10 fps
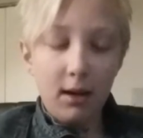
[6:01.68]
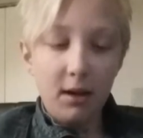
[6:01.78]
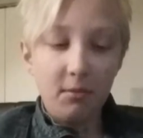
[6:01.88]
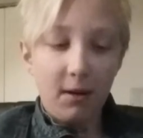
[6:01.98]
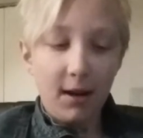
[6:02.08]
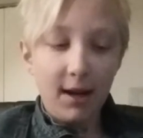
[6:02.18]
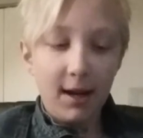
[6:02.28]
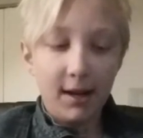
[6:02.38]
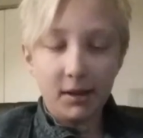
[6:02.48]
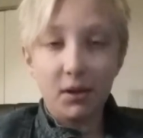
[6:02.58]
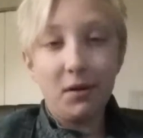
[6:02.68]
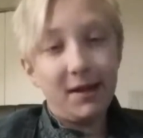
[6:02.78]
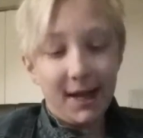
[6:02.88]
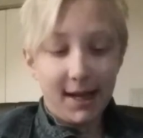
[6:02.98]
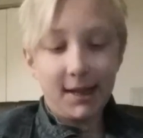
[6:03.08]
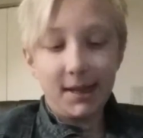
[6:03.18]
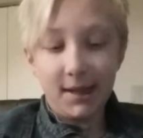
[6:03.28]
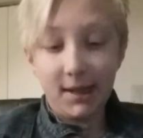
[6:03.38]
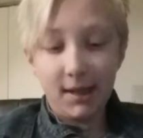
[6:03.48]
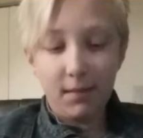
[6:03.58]
NYX or
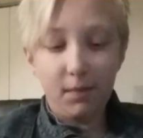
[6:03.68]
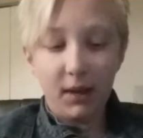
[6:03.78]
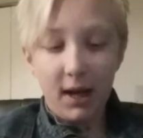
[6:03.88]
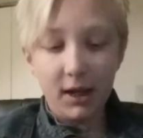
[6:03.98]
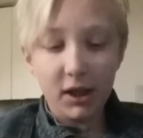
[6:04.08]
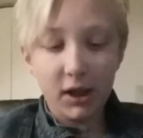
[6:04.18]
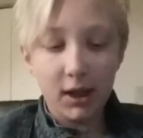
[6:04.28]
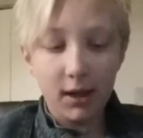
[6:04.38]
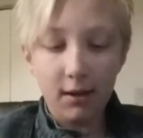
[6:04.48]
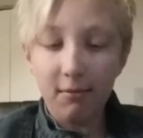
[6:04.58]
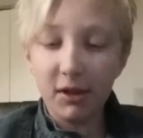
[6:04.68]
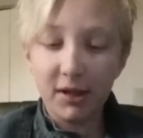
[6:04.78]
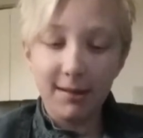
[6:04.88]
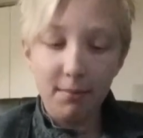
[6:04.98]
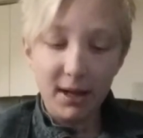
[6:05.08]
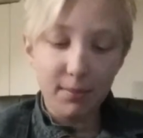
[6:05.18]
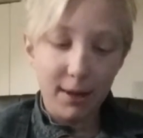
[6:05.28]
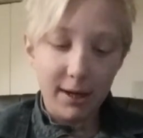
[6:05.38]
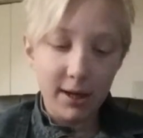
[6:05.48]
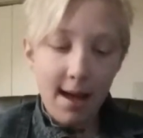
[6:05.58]
NYX blush which is the best
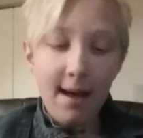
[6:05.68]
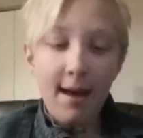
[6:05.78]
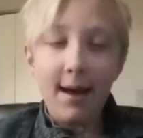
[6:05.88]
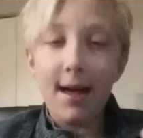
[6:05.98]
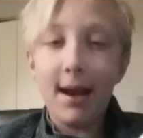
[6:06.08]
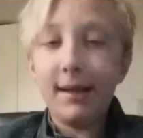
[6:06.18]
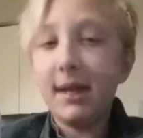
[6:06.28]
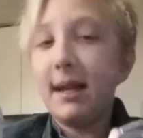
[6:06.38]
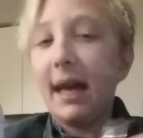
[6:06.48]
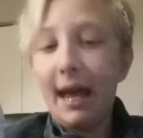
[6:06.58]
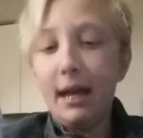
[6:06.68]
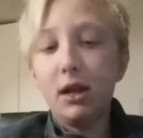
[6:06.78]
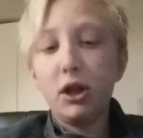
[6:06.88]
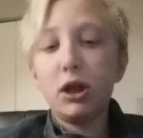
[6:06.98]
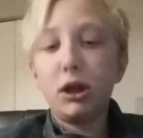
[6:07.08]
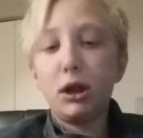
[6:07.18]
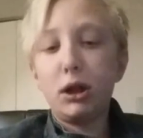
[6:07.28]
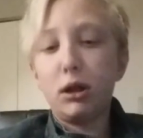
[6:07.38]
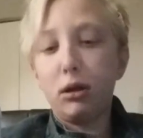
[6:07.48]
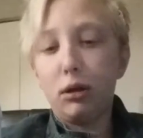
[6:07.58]
blush. And it's an
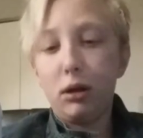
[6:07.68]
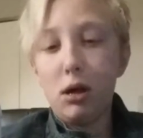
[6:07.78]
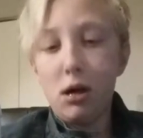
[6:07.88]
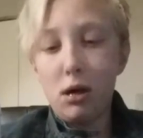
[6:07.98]
angel.